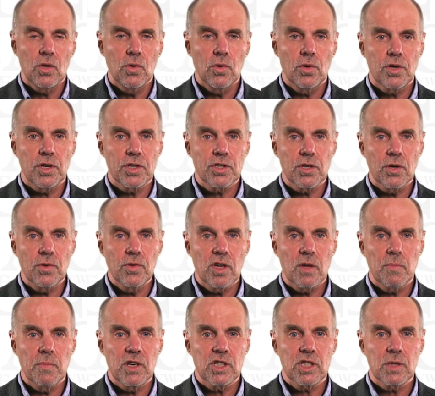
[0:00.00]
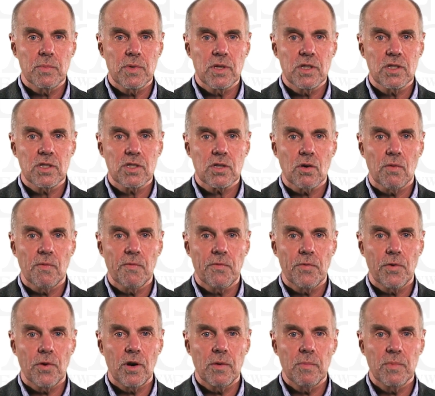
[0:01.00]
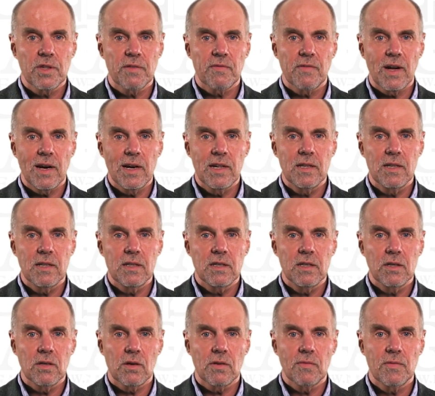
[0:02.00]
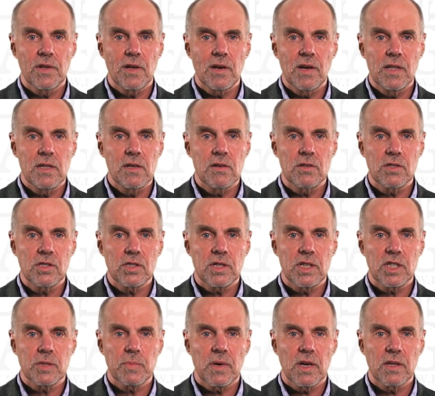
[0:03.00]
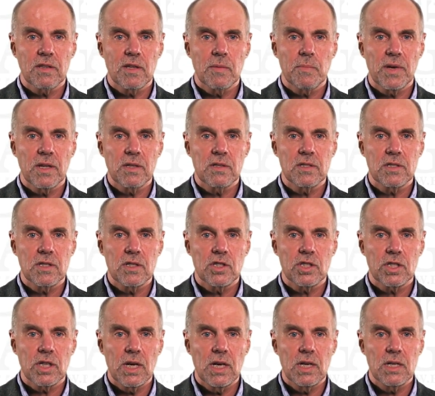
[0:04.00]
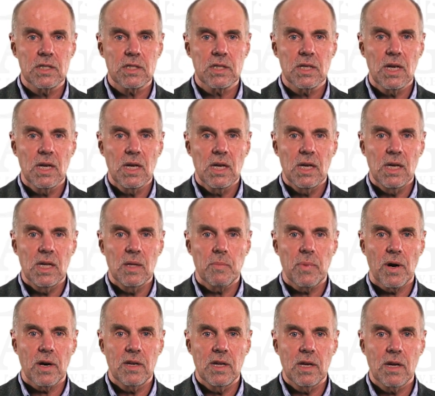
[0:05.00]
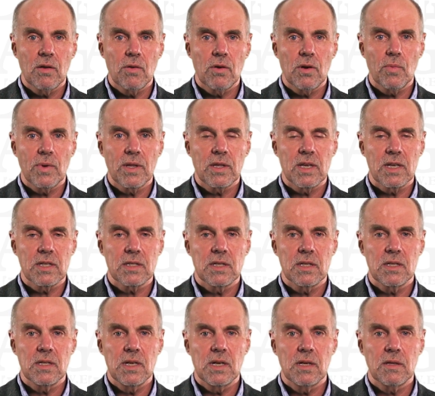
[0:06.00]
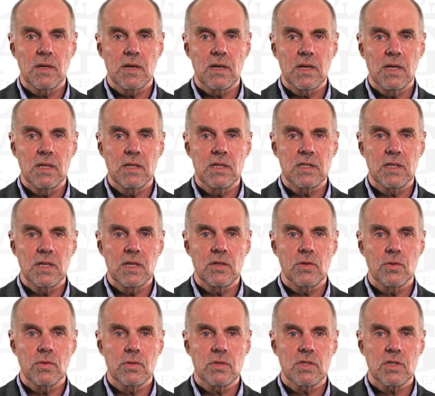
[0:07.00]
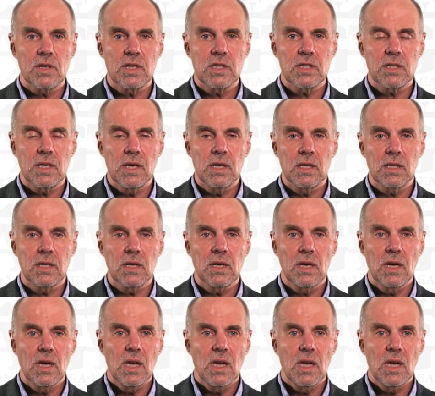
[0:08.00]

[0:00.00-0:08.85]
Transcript: Ultrasonic measurements confirm the validity of the linear stress path dependence in shales, in particular when tested near their in situ stress state.